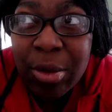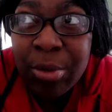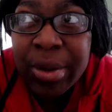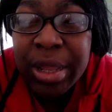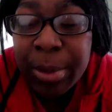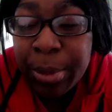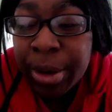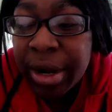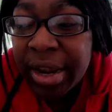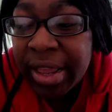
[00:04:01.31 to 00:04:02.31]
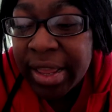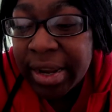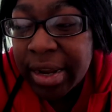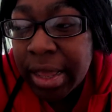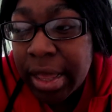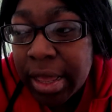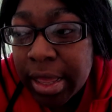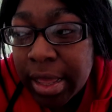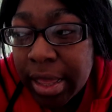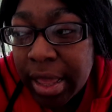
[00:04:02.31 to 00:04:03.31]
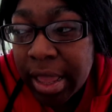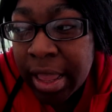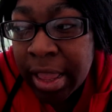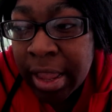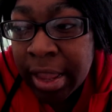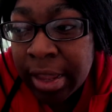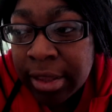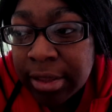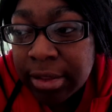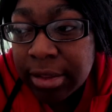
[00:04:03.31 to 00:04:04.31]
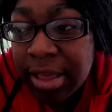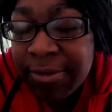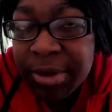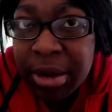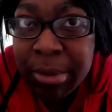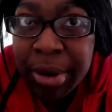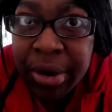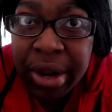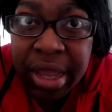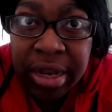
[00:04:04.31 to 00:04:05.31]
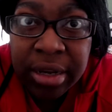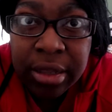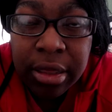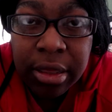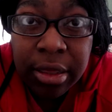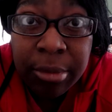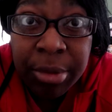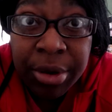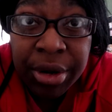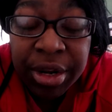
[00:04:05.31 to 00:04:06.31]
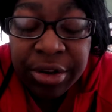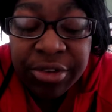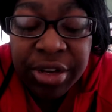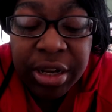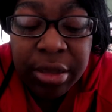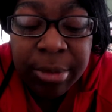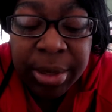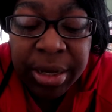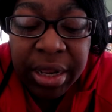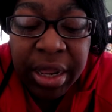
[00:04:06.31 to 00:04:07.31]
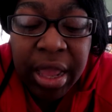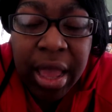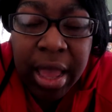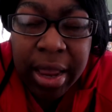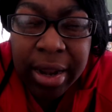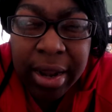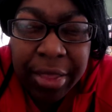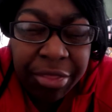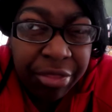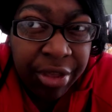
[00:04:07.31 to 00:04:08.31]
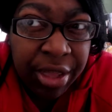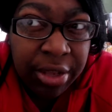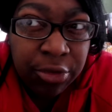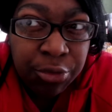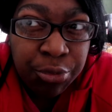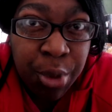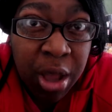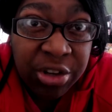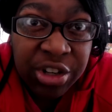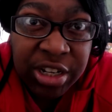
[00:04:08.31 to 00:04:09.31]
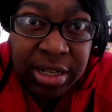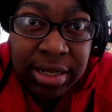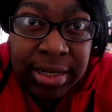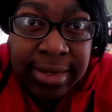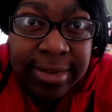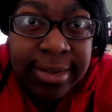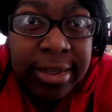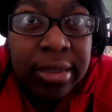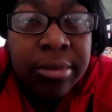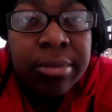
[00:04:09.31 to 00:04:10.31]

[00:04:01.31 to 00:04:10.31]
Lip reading: where they were in a African-American inner city community, and I think it's Washington, D.C.